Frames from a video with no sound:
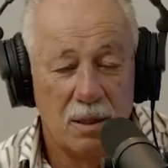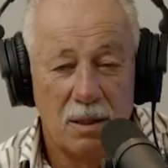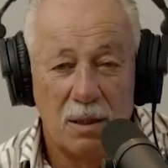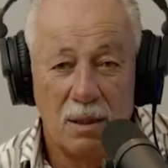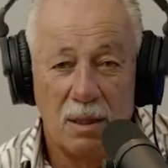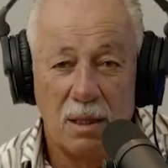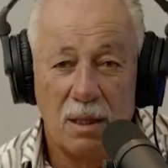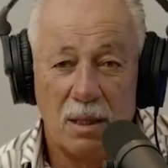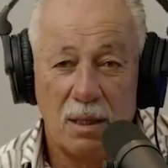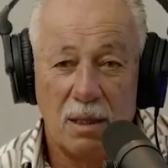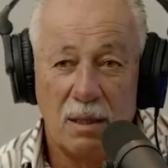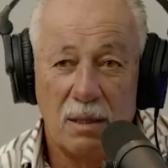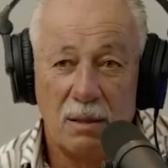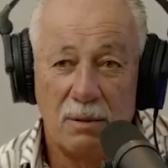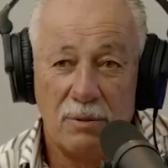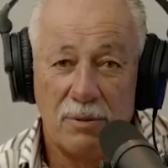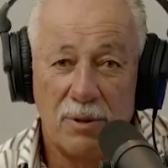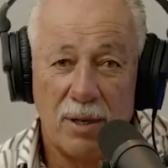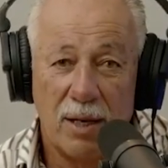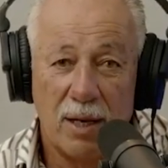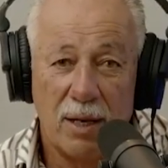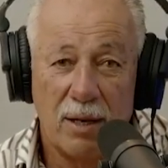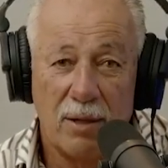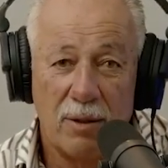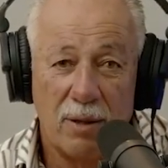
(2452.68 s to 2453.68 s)
And,
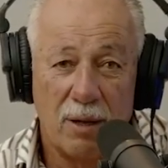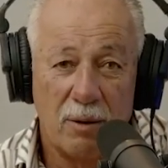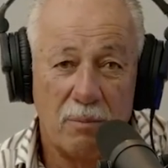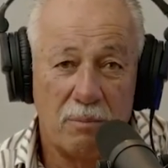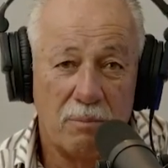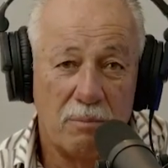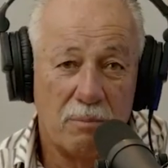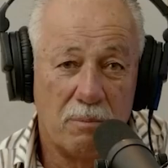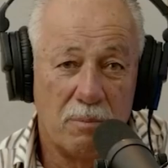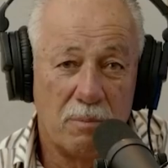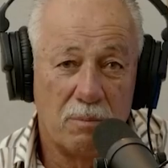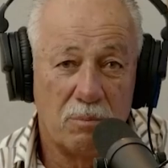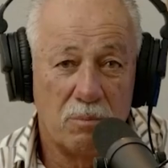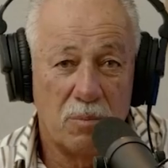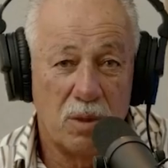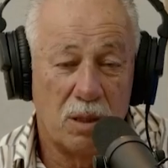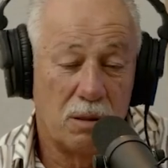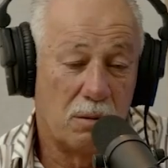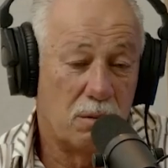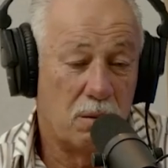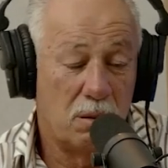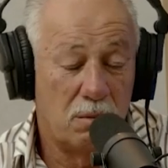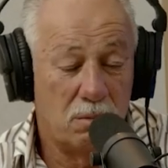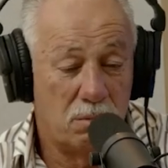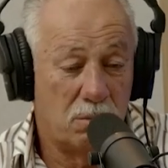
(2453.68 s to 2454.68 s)
it
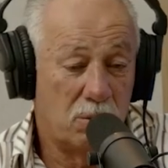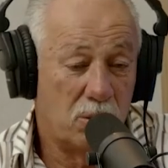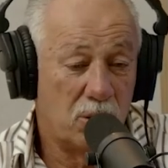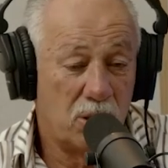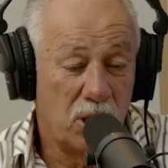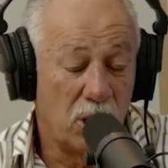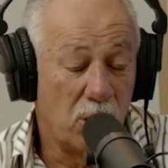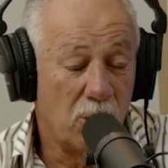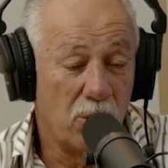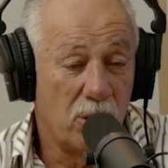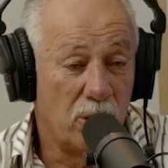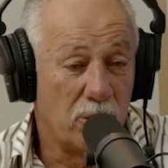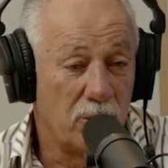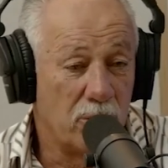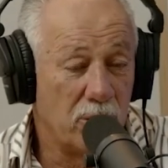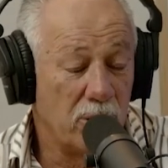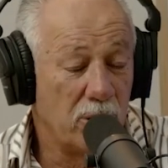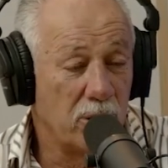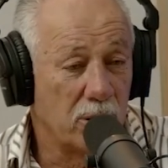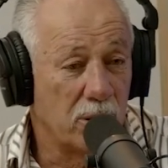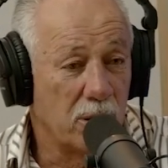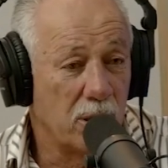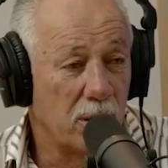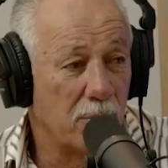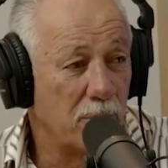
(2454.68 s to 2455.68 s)
was the Iron
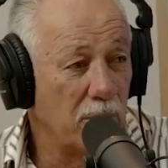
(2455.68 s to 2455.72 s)
Duke.